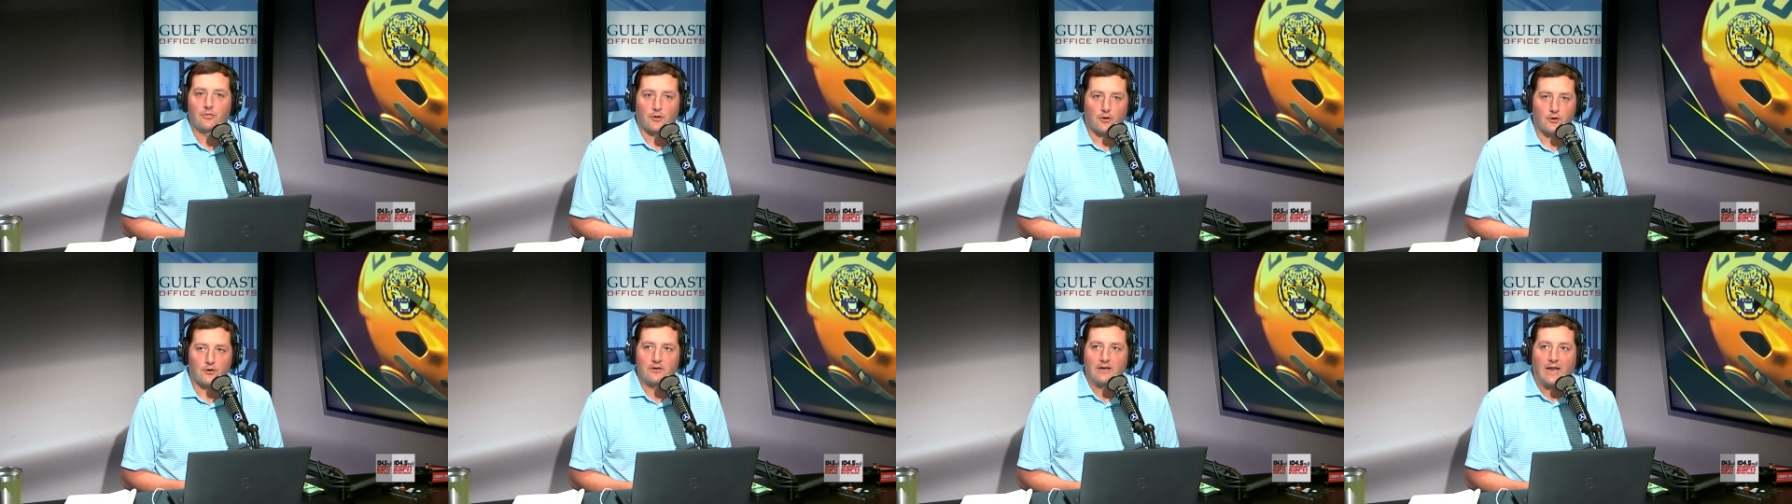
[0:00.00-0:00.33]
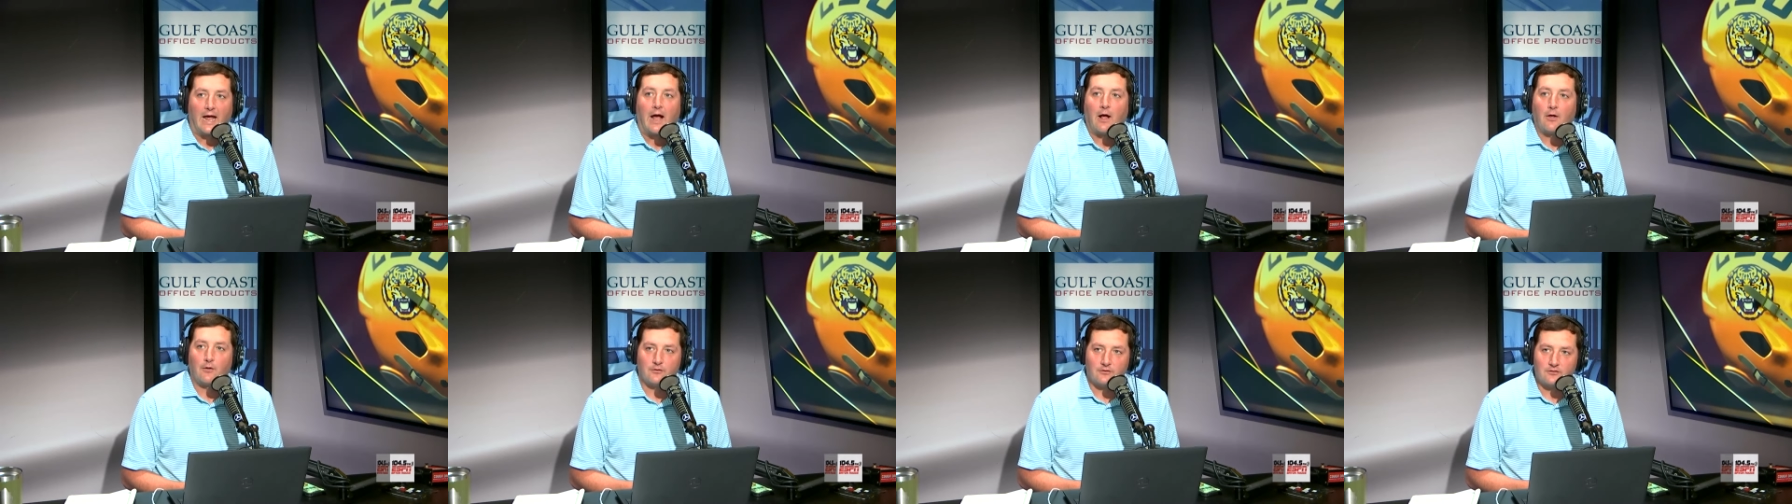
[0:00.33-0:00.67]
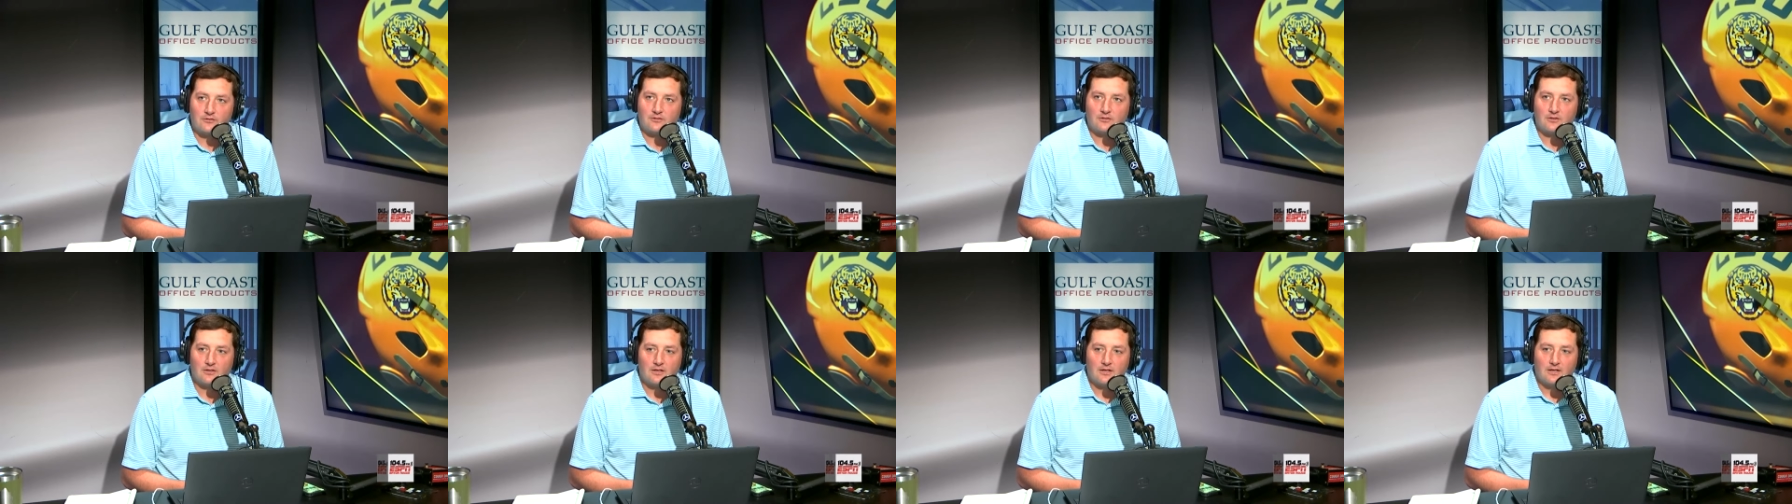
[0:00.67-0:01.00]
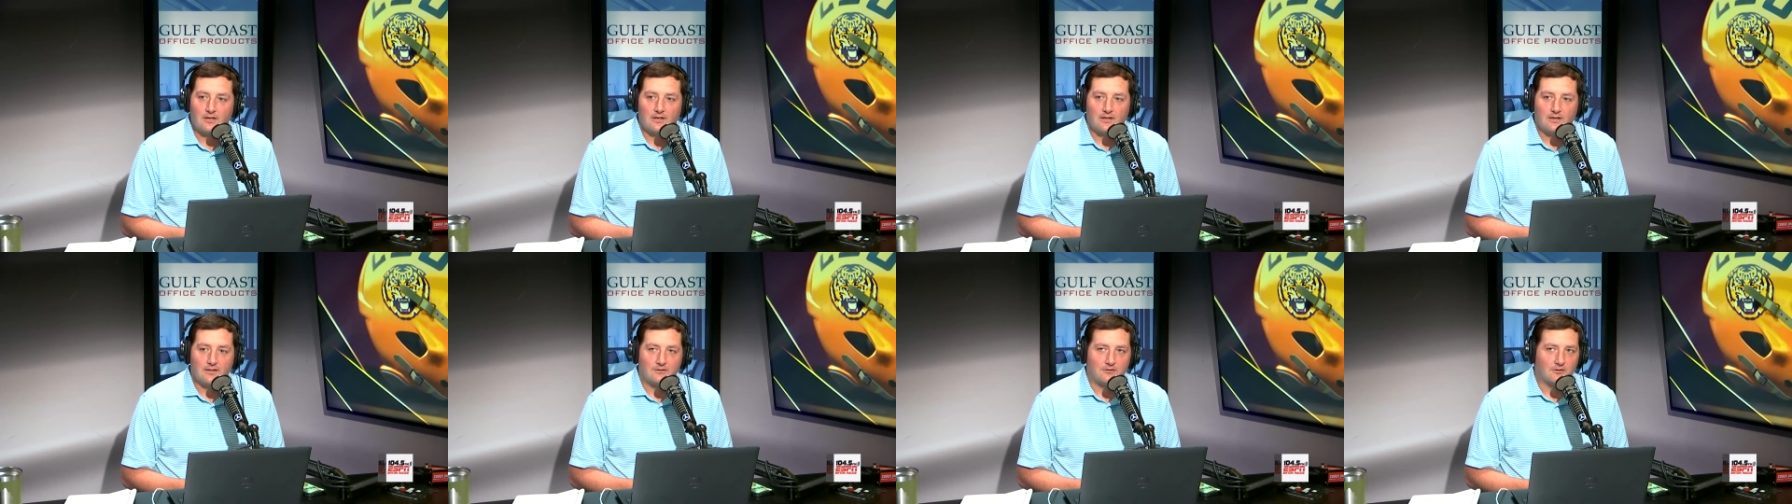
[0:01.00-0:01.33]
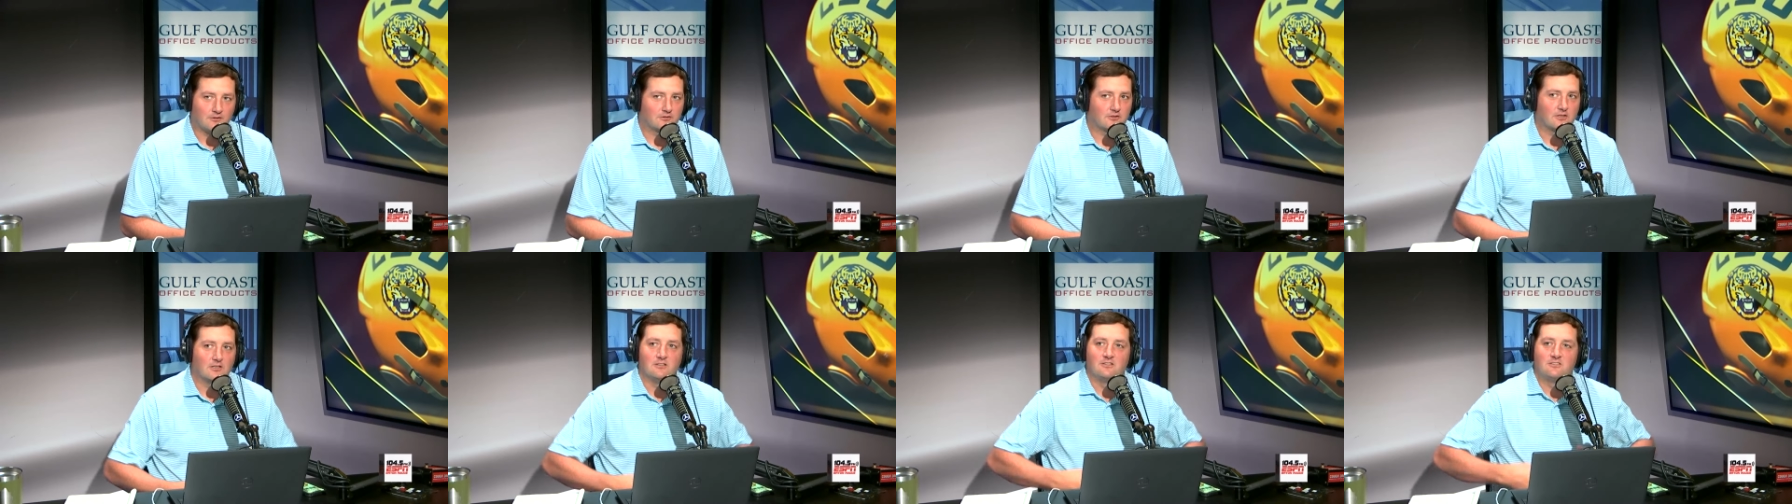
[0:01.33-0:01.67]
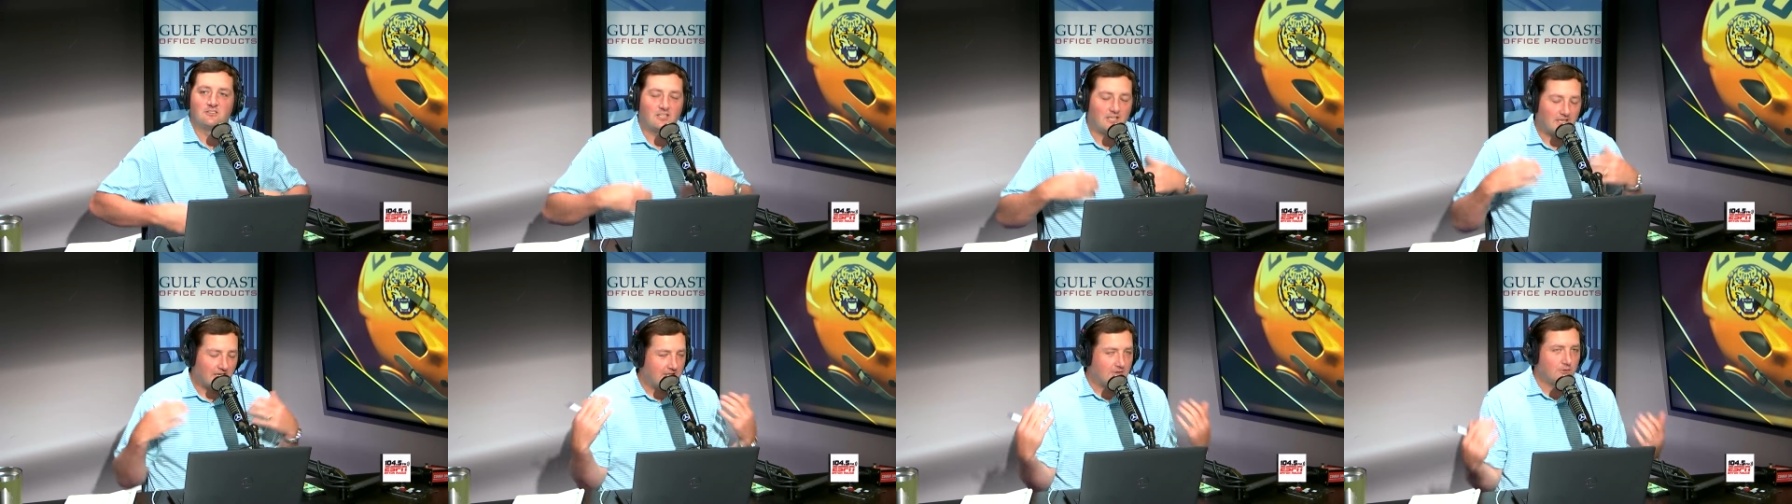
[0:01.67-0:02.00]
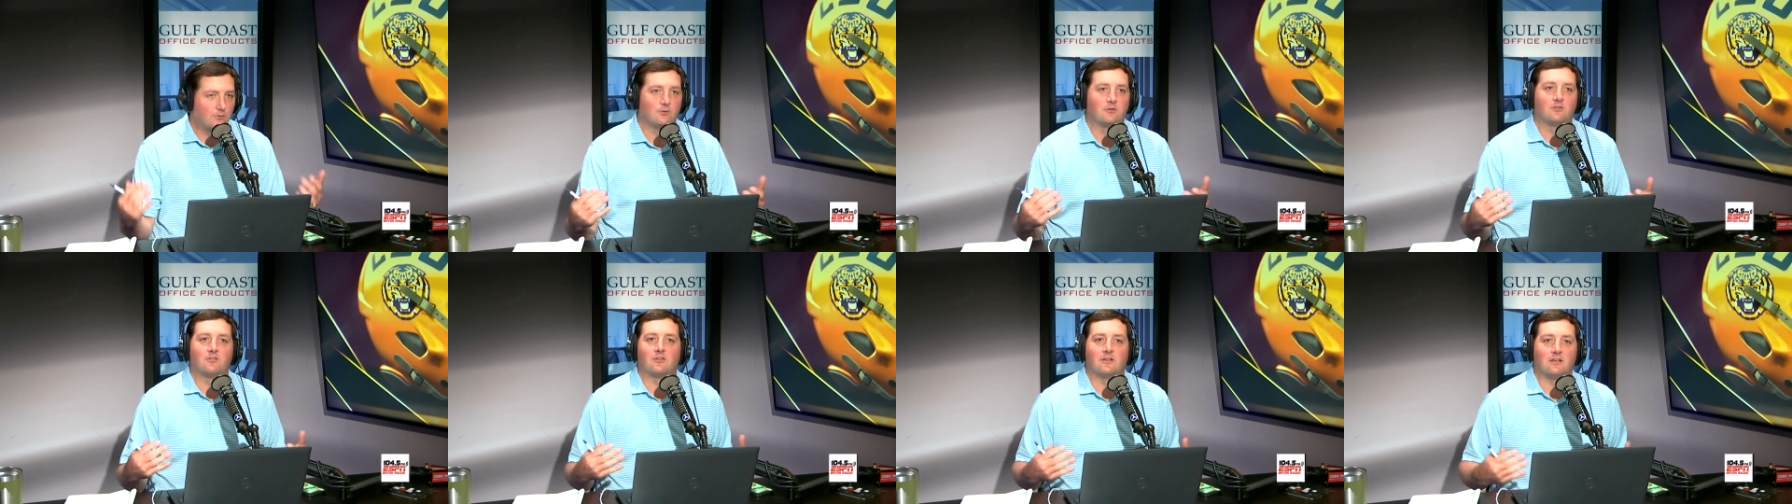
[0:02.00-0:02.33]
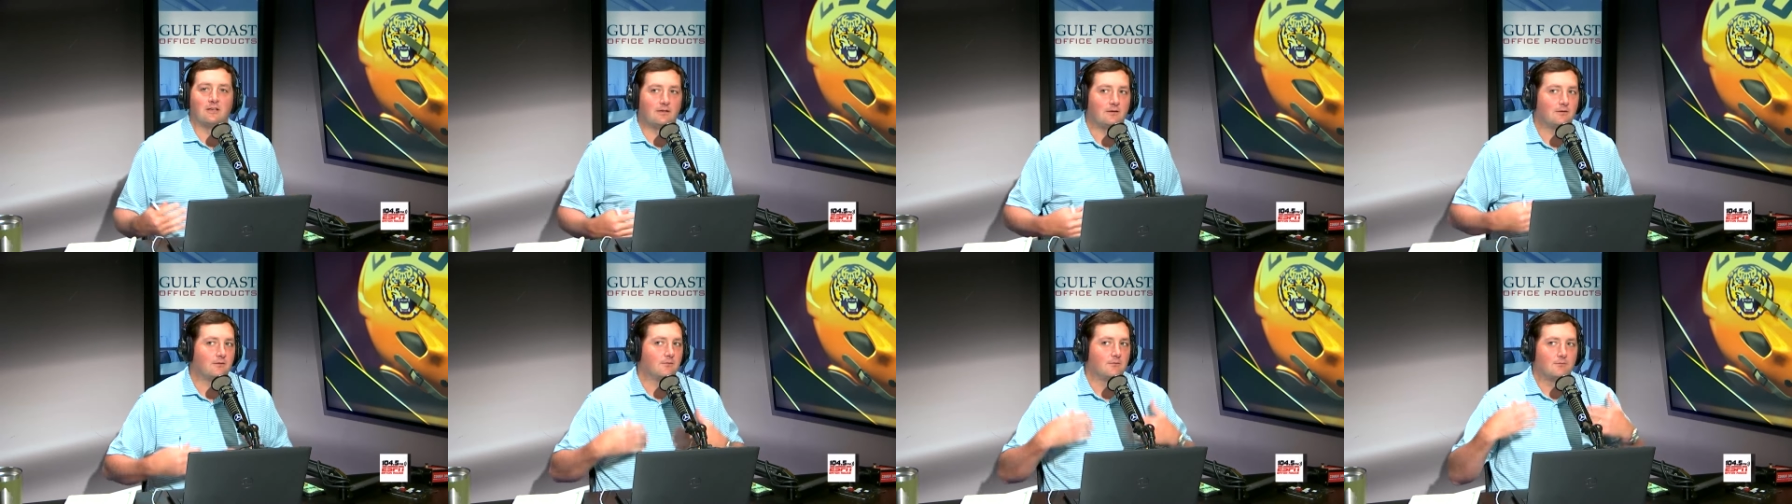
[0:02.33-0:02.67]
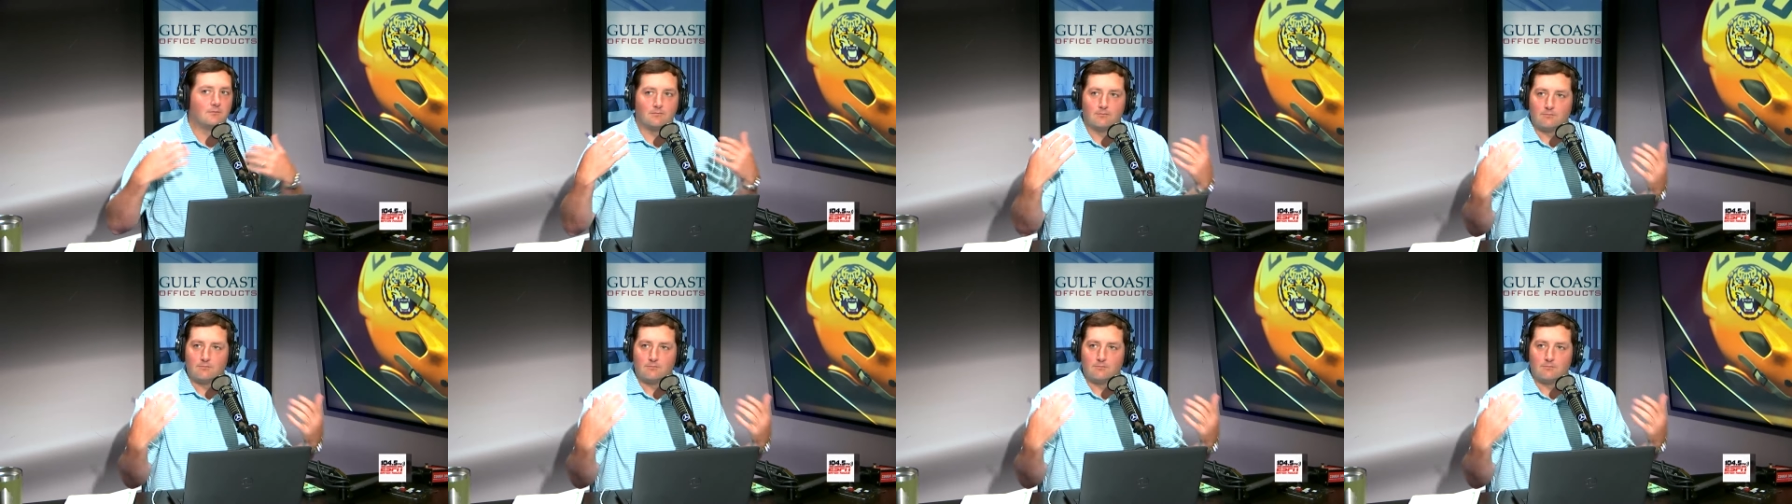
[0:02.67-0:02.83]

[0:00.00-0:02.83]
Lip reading: third downs, just continuously